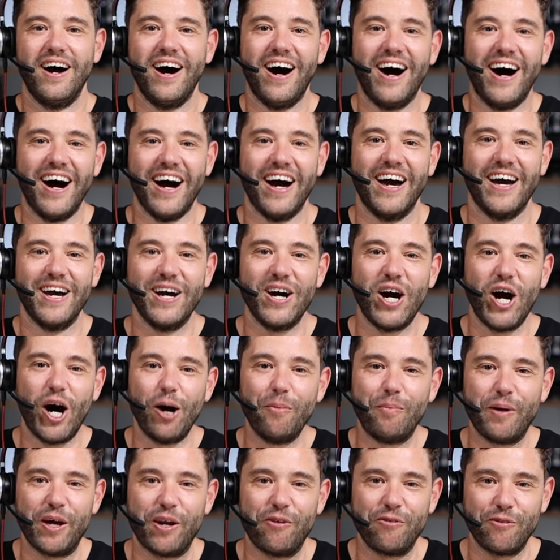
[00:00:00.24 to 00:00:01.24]
Hi,
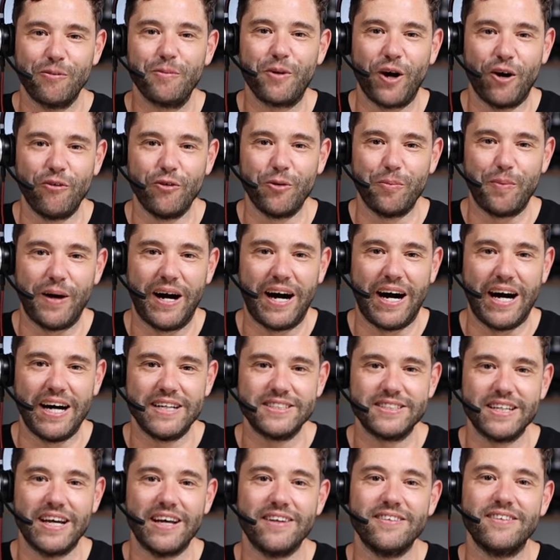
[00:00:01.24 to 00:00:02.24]
I'm Peter from Coffee
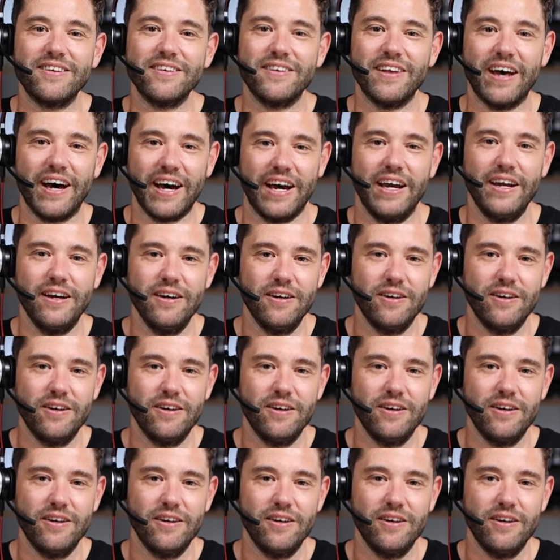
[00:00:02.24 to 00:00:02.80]
Parts, and today...